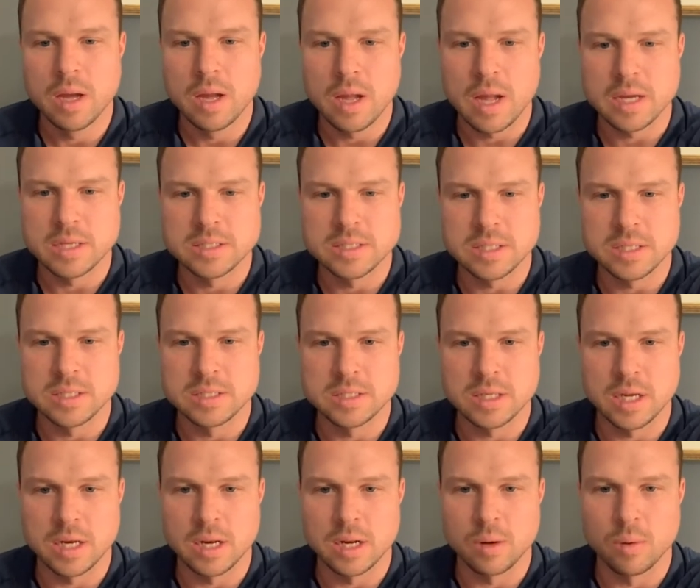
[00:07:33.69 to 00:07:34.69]
XC
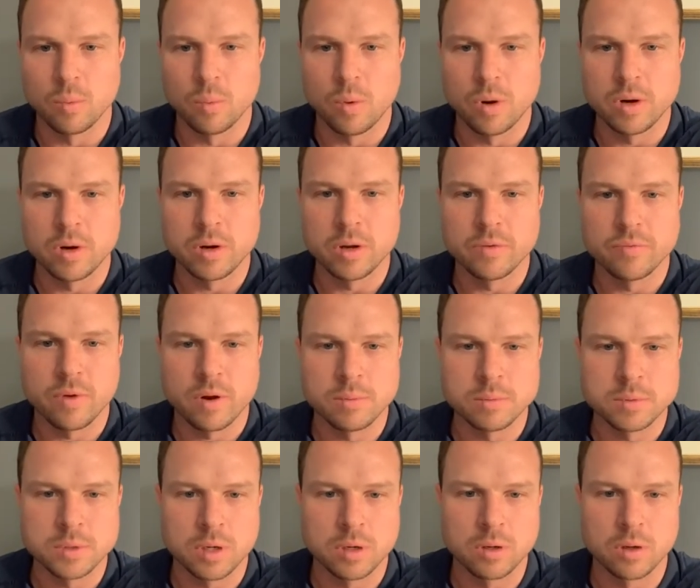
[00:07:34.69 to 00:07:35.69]
said, wondering if
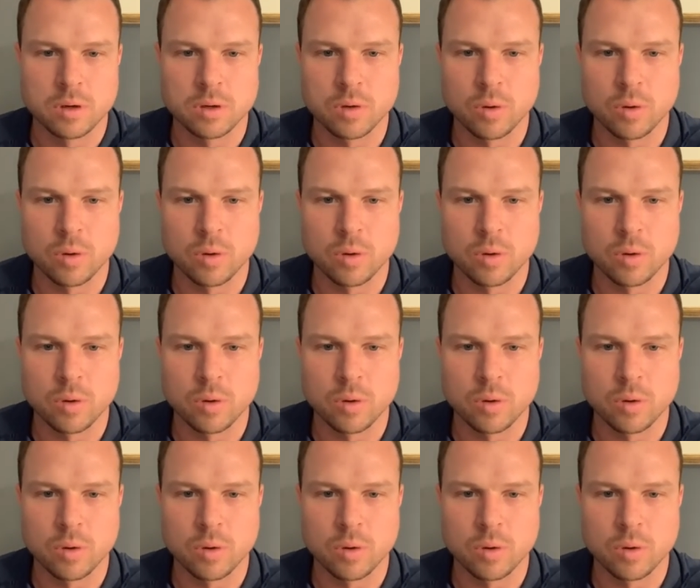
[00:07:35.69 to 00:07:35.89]
Armstrong Clark